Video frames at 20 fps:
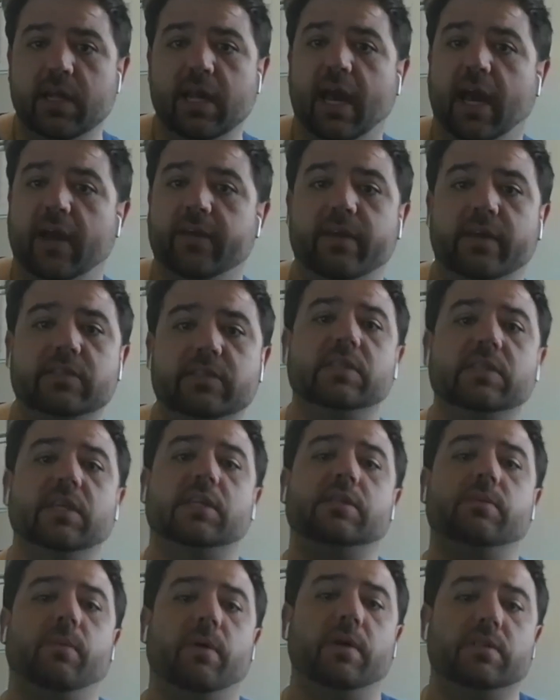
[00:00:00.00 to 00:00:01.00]
And then
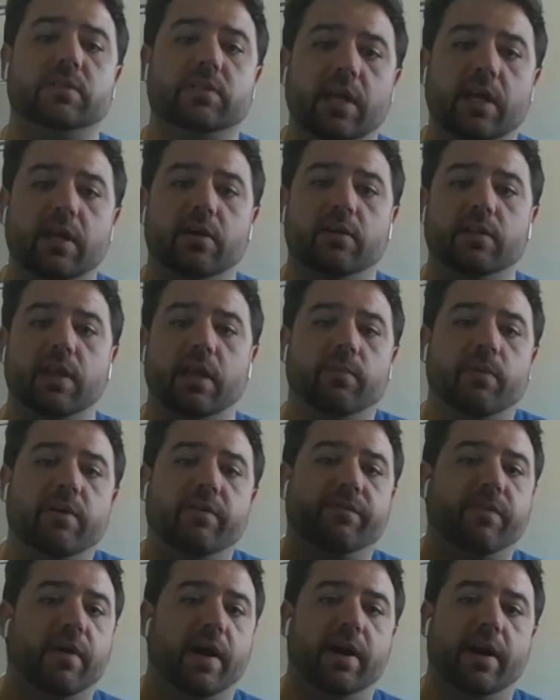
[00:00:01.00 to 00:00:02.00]
6 months later, they
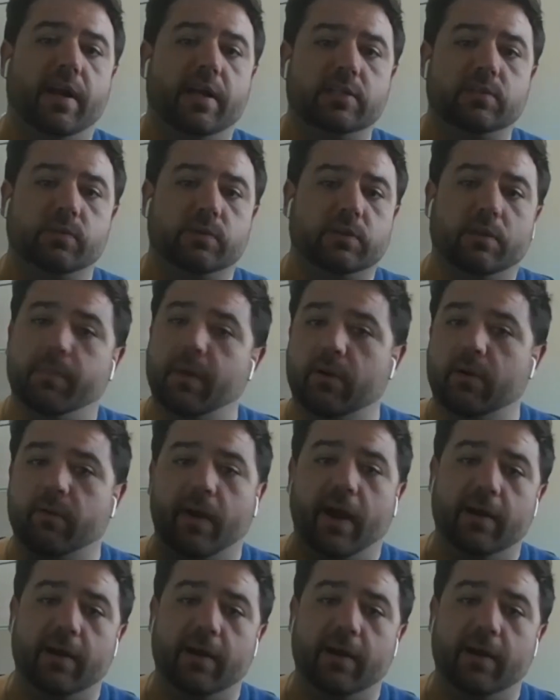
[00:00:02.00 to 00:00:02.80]
refinance with the big red